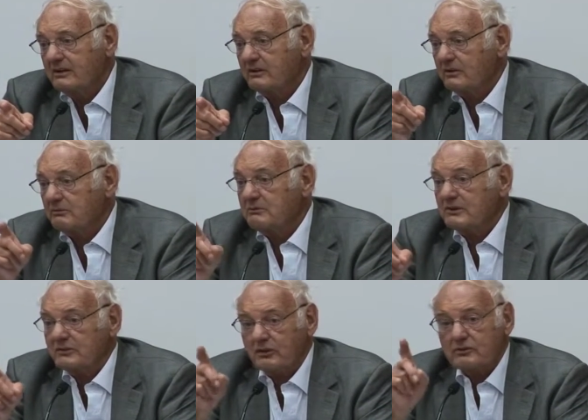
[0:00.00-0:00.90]
economy
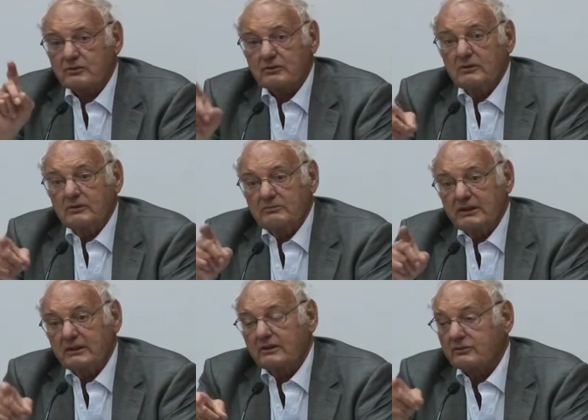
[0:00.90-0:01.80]
must also
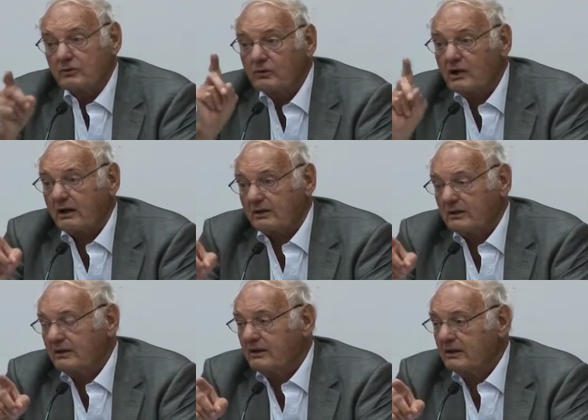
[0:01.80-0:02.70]
be a solar
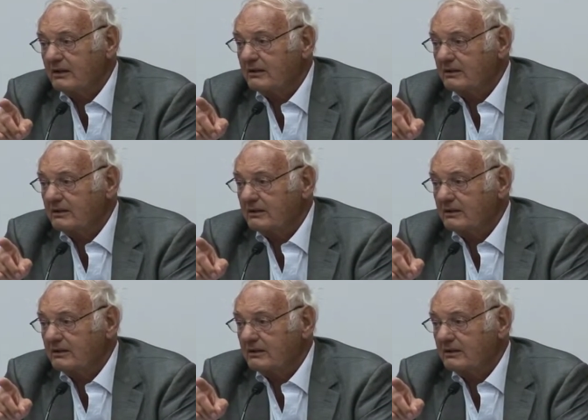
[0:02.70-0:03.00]
uh,